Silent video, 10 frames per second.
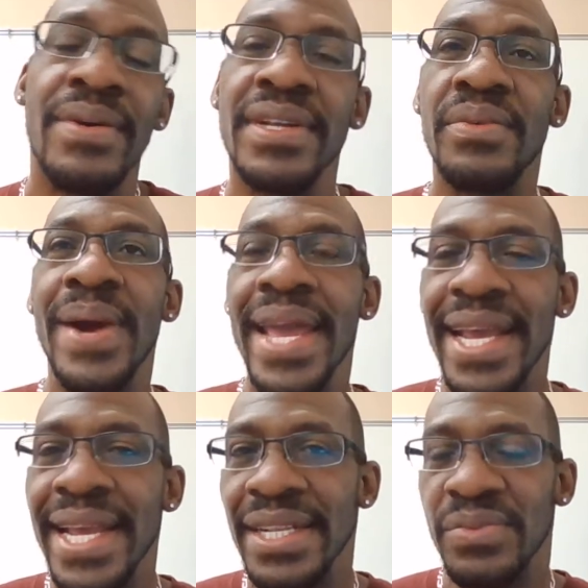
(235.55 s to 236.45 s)
The way
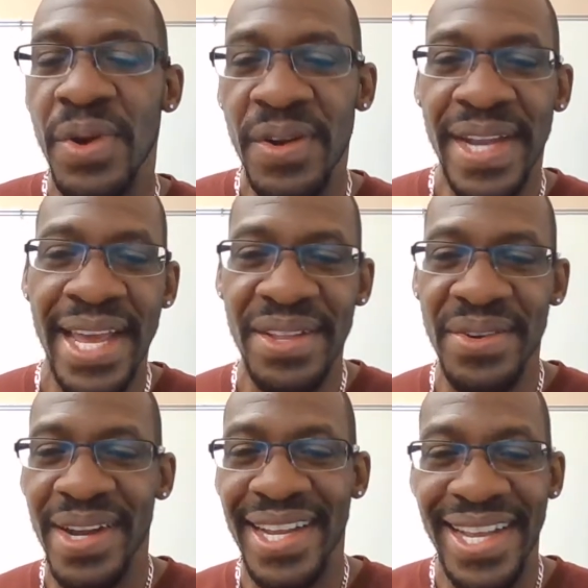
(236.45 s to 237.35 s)
it gets worked down
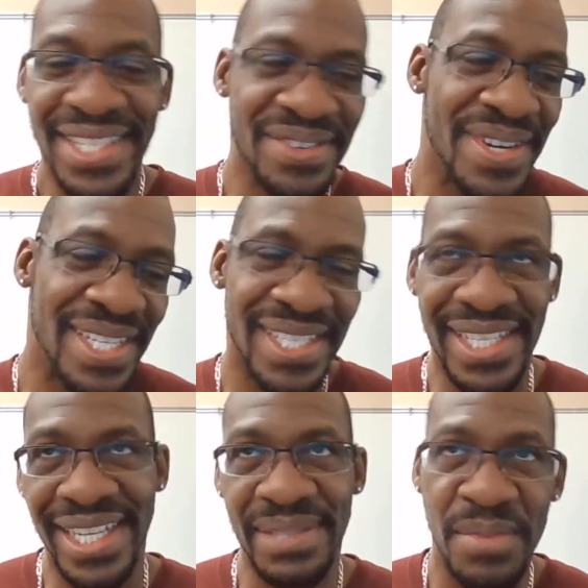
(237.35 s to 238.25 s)
throughout history and
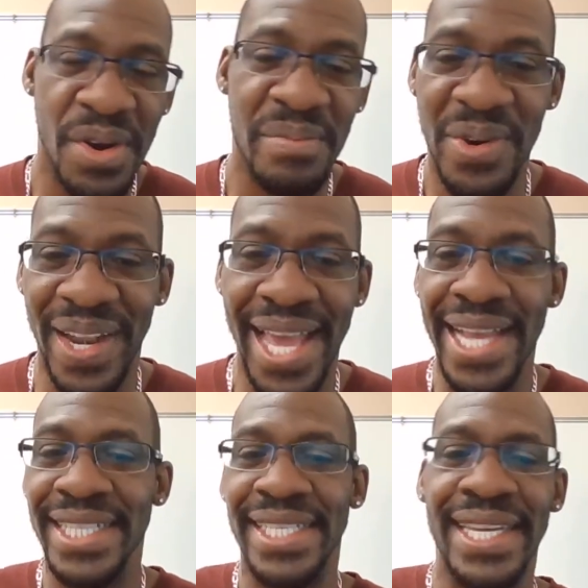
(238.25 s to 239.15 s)
just gets more and more
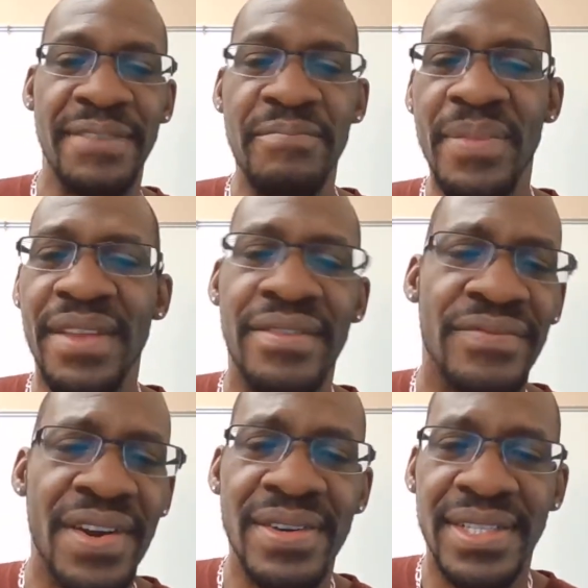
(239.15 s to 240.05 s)
lazy,
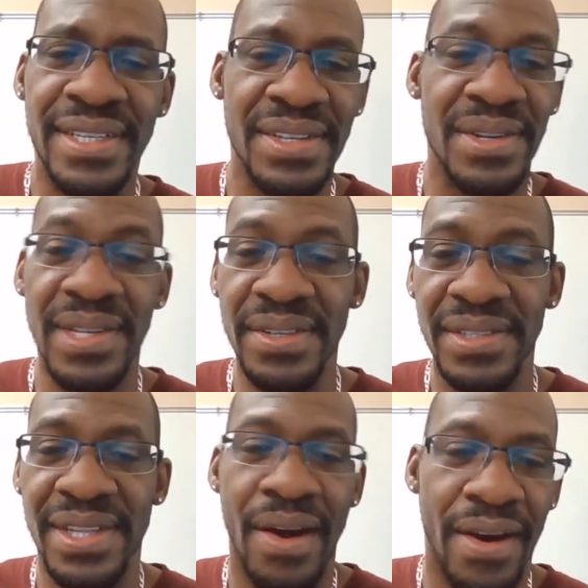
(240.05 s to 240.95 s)
first it'll you'll lose the